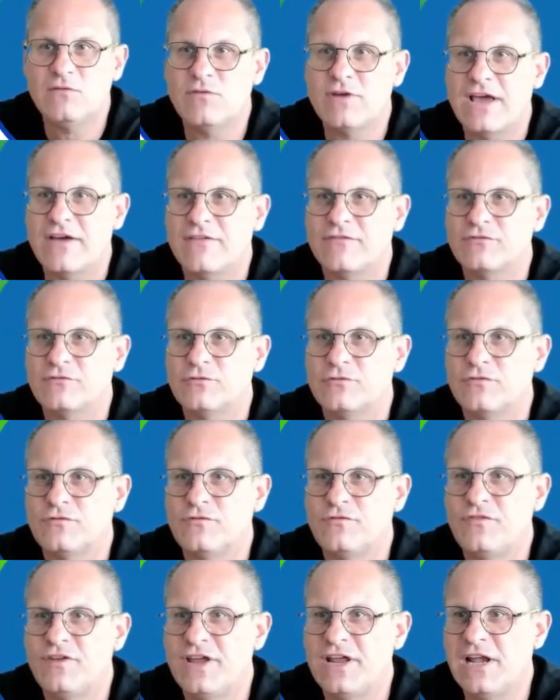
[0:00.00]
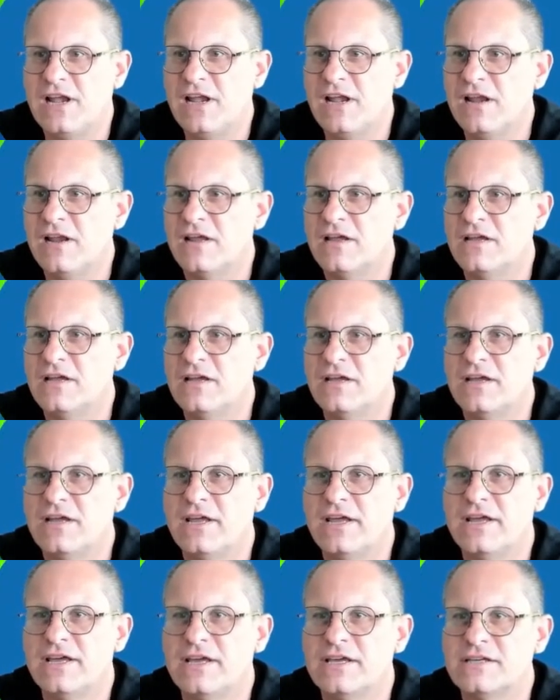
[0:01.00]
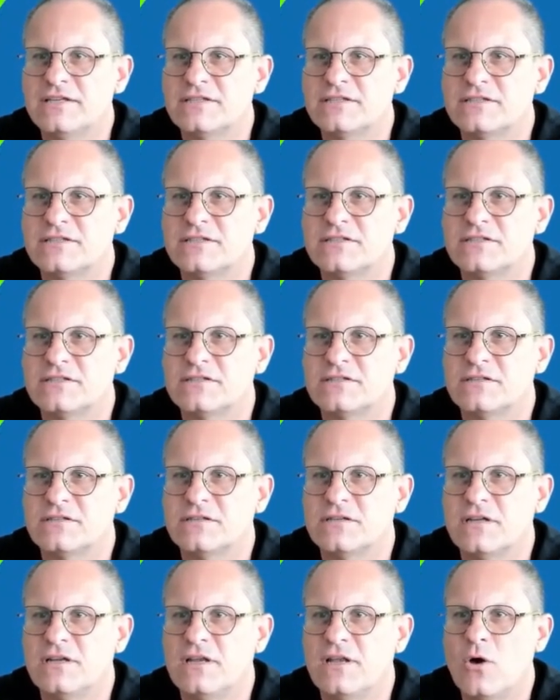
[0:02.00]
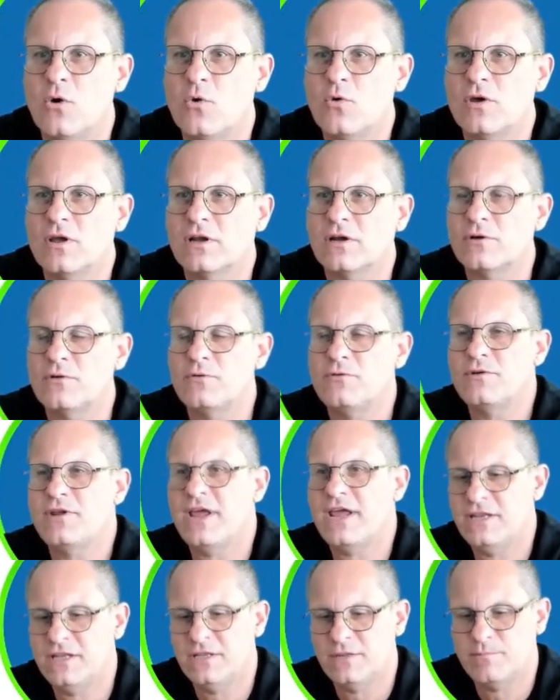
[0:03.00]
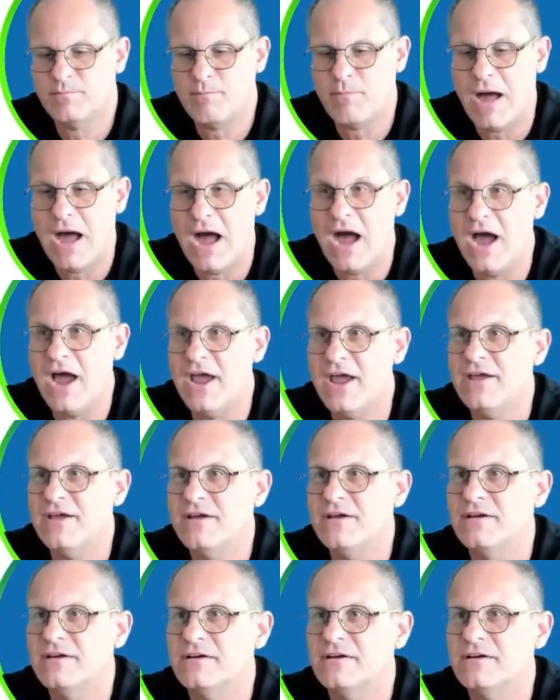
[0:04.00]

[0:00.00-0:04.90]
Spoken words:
we have to fill is local created by.